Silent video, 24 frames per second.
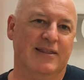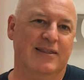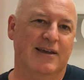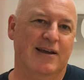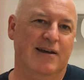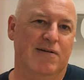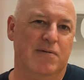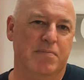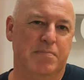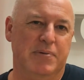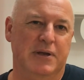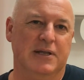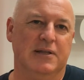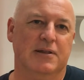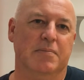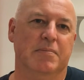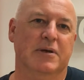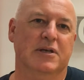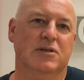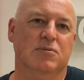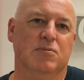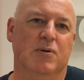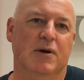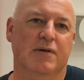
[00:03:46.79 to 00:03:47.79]
there and pick the
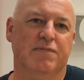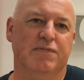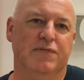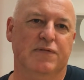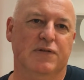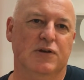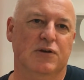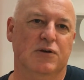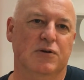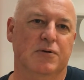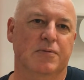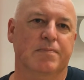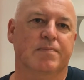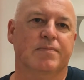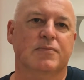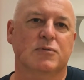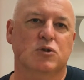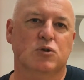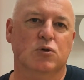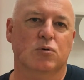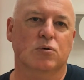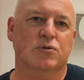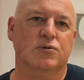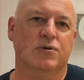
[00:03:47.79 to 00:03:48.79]
best one for you.
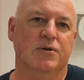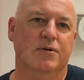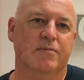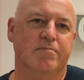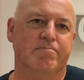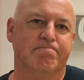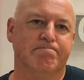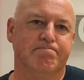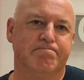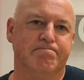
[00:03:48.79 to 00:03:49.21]
Talk soon.